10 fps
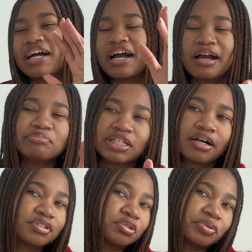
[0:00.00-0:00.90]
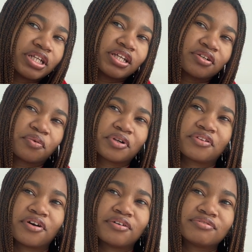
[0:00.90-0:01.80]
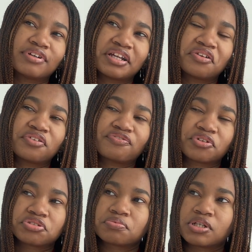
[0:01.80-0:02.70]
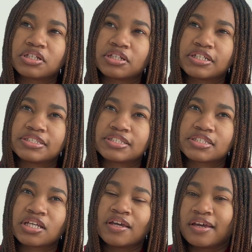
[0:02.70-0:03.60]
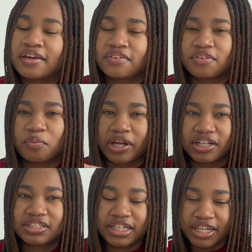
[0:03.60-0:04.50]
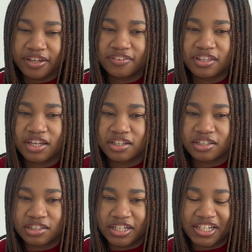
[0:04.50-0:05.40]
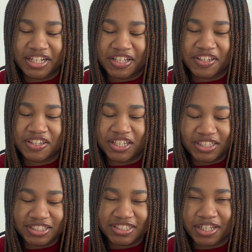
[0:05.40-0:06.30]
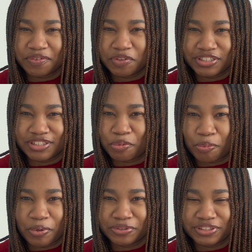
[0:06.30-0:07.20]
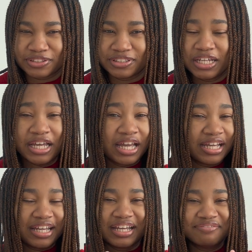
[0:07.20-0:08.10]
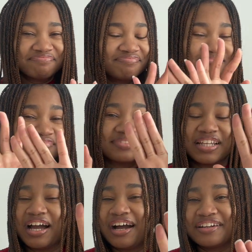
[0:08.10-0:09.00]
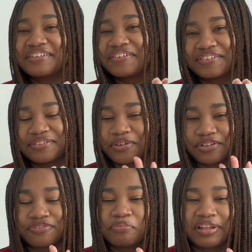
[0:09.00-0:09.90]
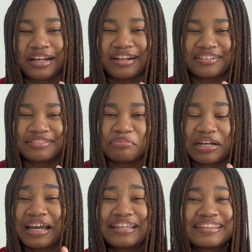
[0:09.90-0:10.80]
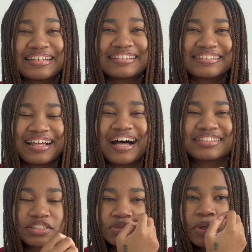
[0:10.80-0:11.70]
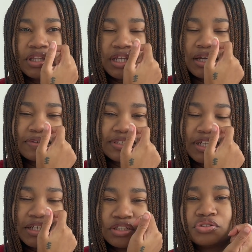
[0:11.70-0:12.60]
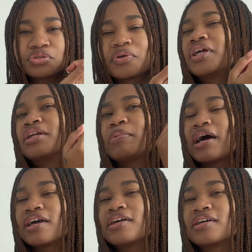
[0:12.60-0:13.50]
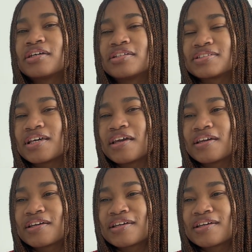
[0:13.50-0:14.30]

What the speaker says: I'm down to read it in order though. I know the first one is the wedding date, I think, and then I think the second one is the proposal. I don't know the order from there, but I think the last one that I was like intrigued by is like